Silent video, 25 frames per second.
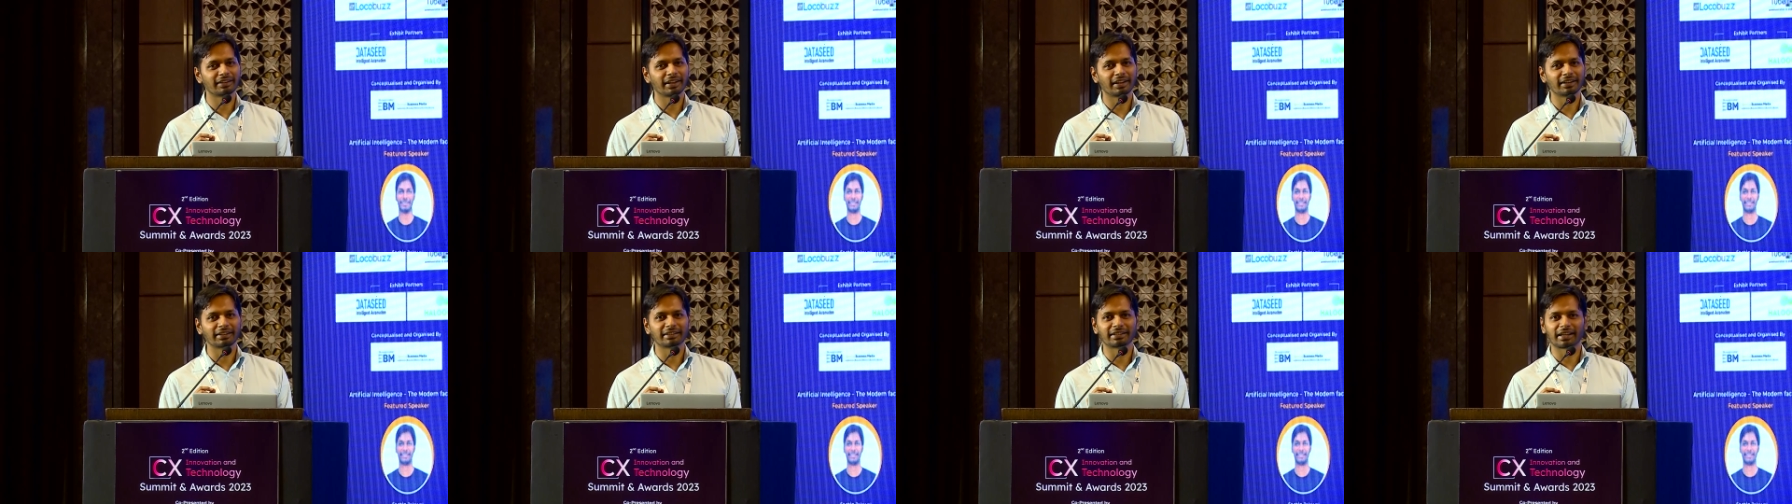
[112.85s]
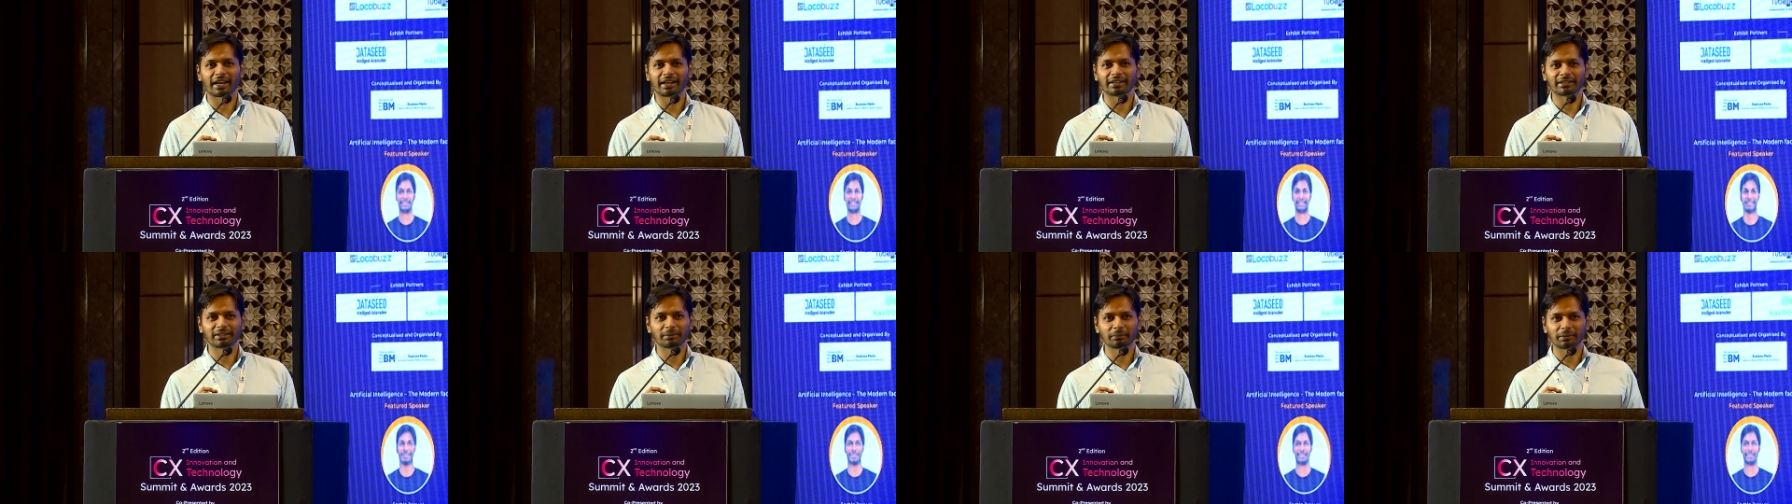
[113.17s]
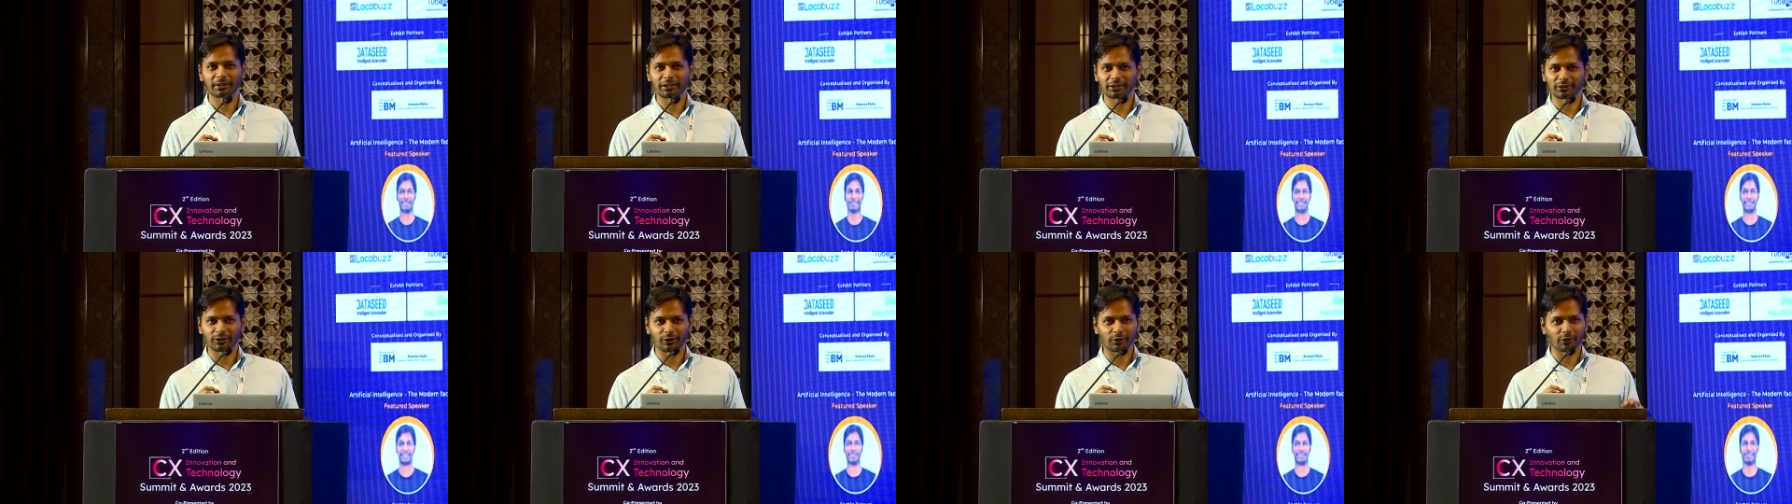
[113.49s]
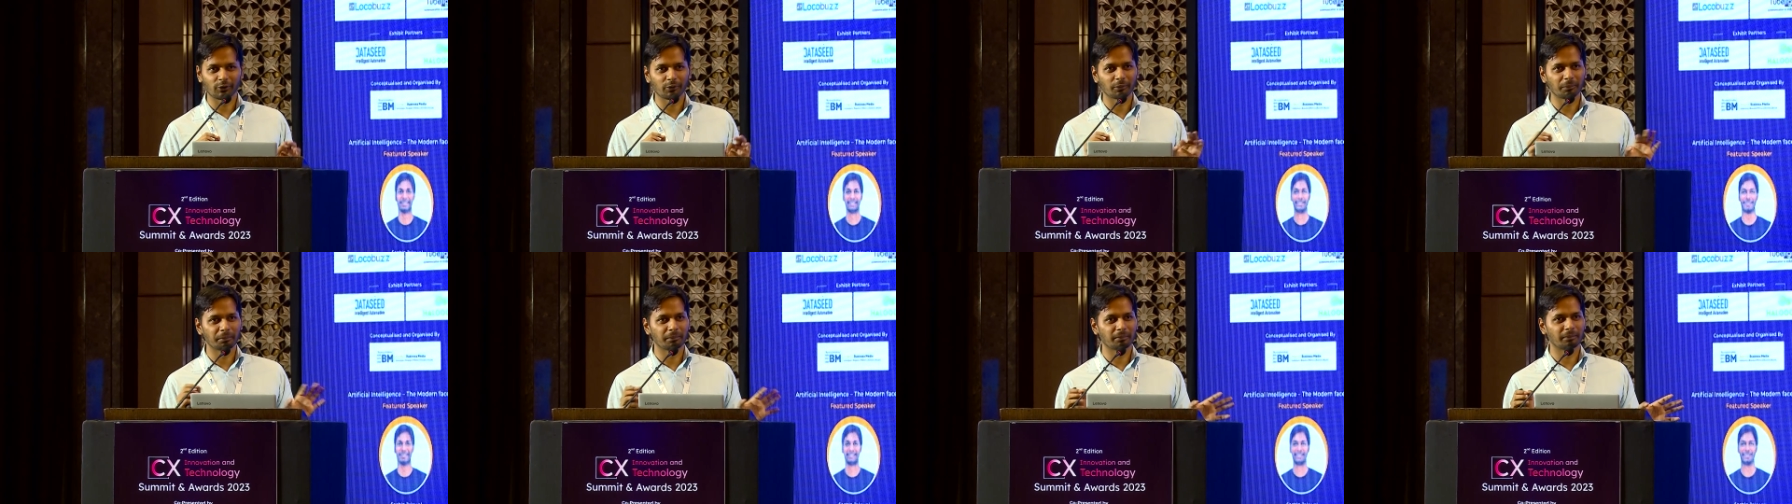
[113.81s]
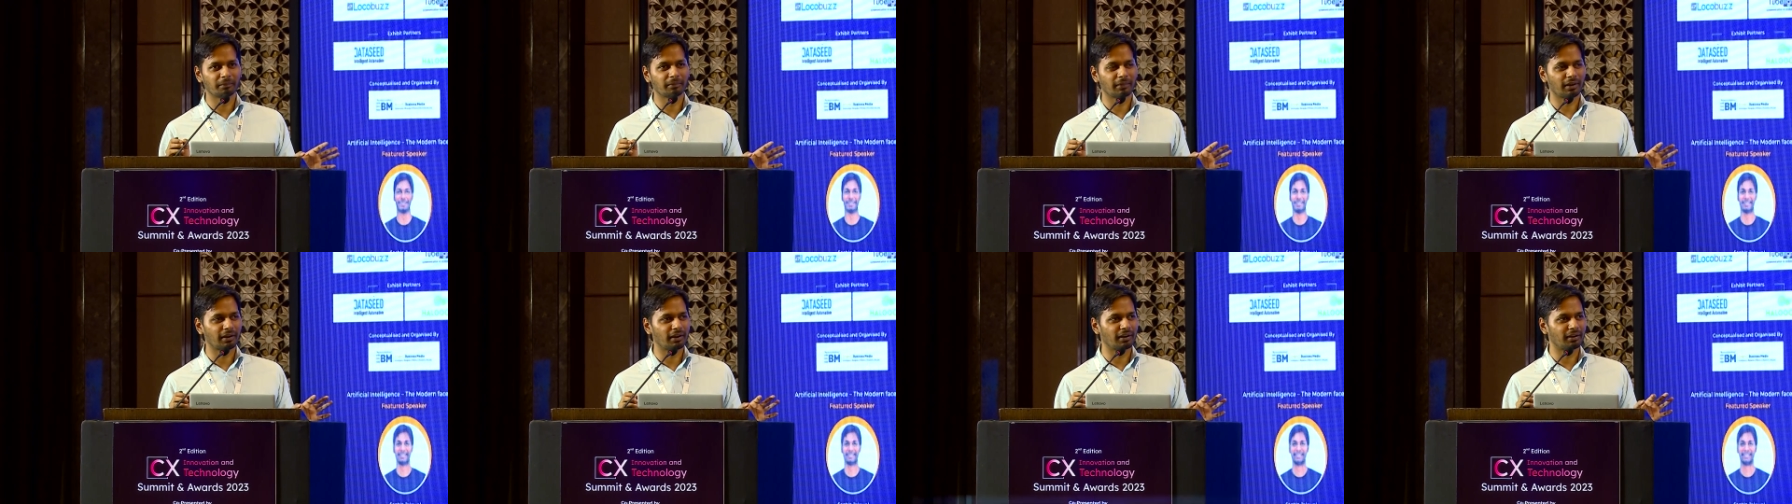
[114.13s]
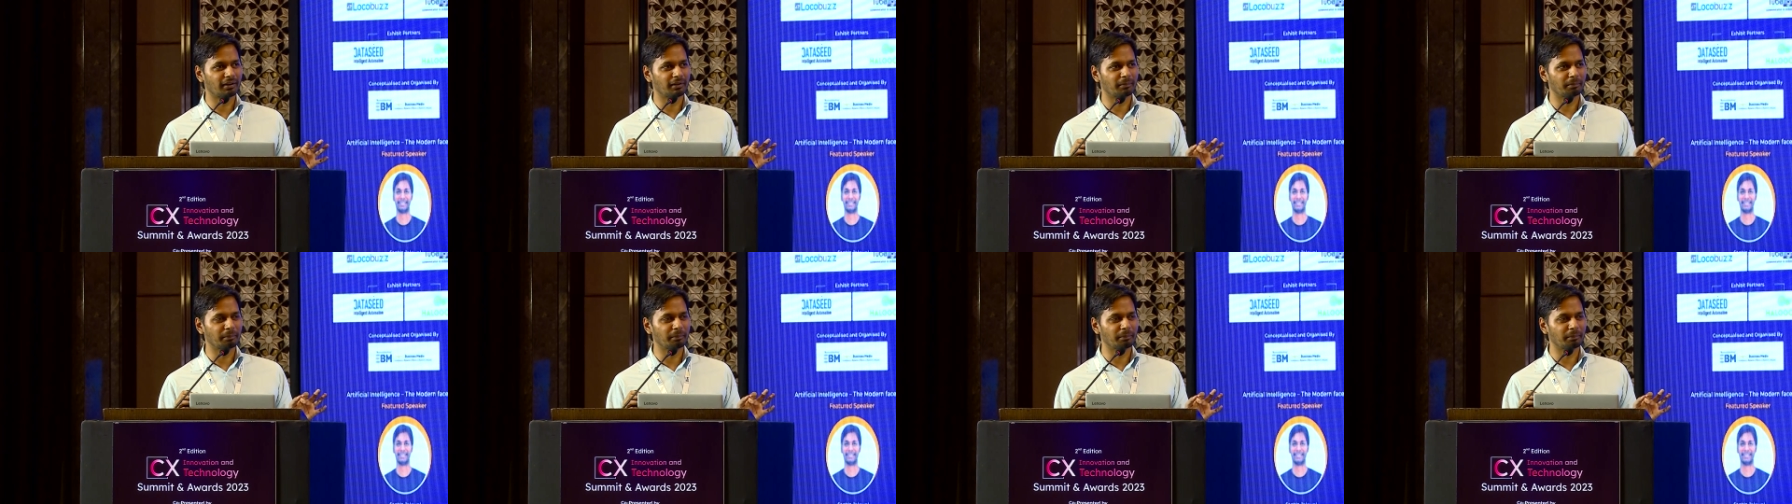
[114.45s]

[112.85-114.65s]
that ChatGPT is not going to uh,